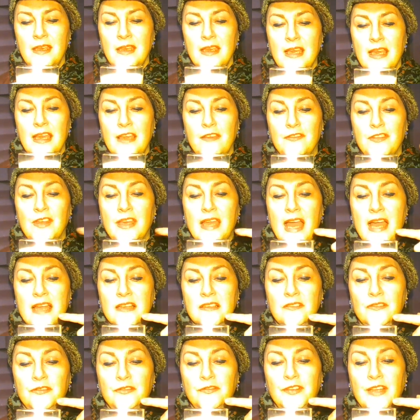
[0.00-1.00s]
If the
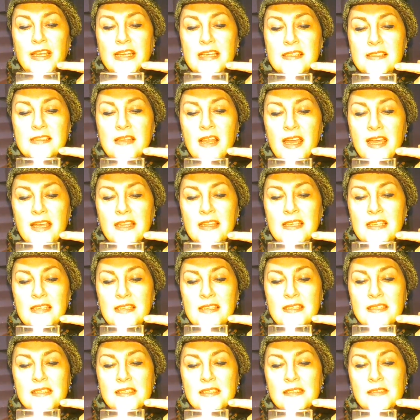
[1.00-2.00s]
candle flickers like
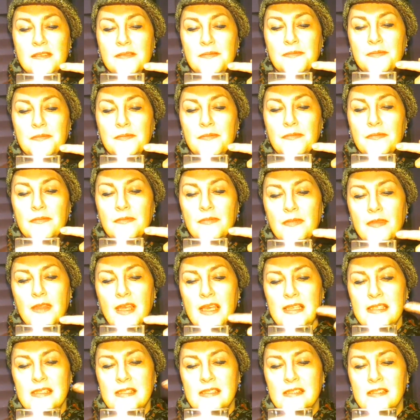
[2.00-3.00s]
this,
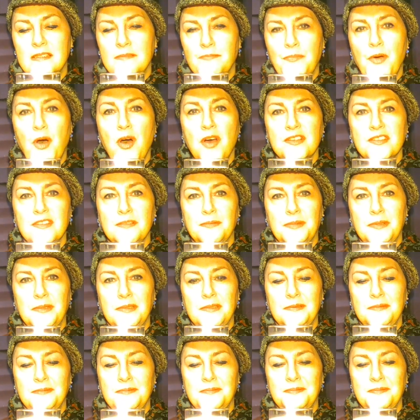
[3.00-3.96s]
it's possible,